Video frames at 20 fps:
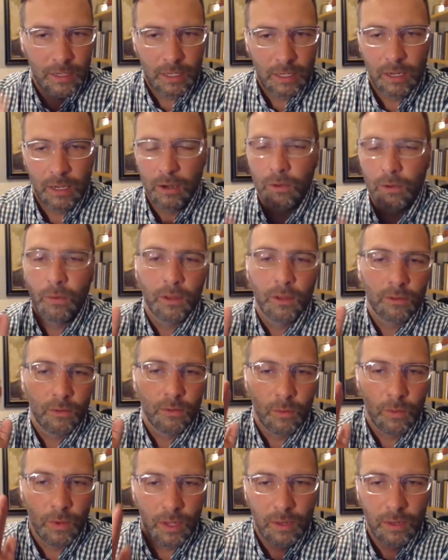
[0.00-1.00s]
here it was
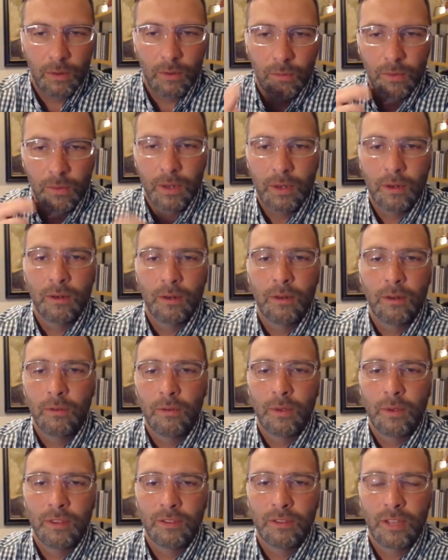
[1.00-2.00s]
win, win,
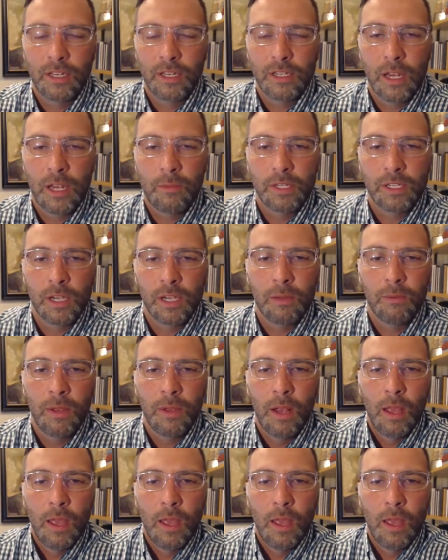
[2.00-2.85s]
win the state championship.